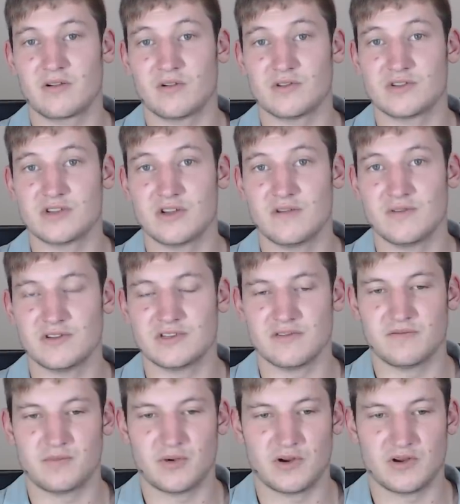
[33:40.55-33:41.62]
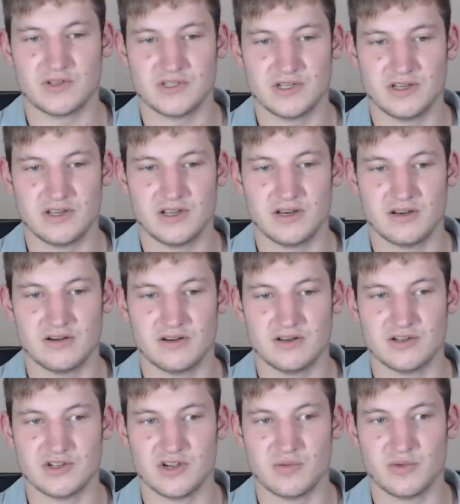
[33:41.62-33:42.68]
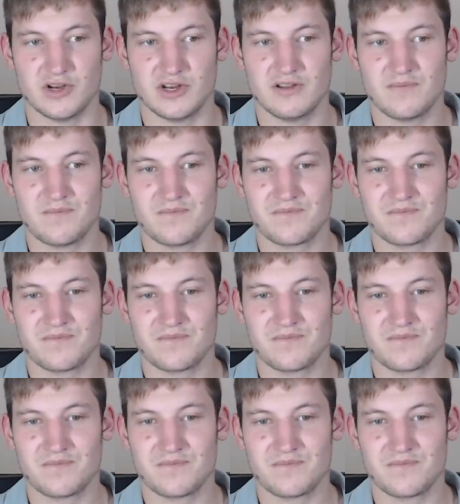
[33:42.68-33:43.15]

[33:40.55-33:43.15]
Conservative Party in Germany.